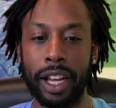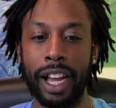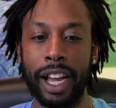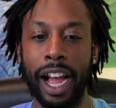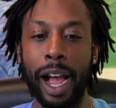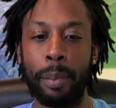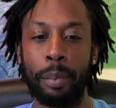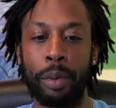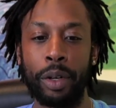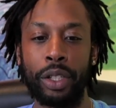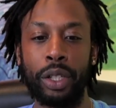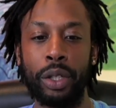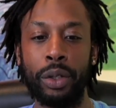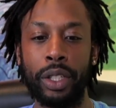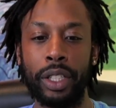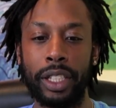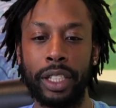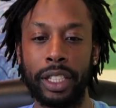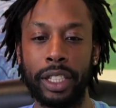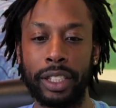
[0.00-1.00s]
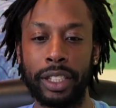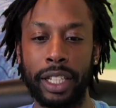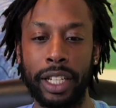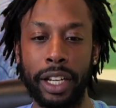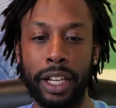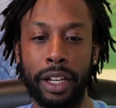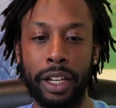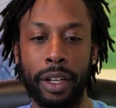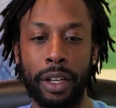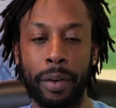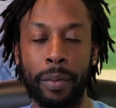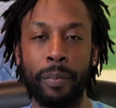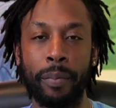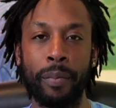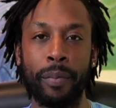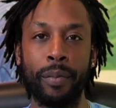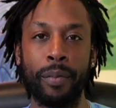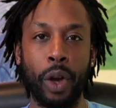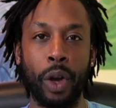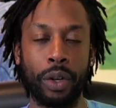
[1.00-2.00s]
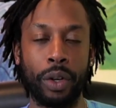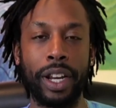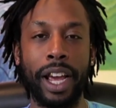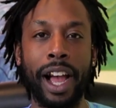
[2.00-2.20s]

opportunities there on the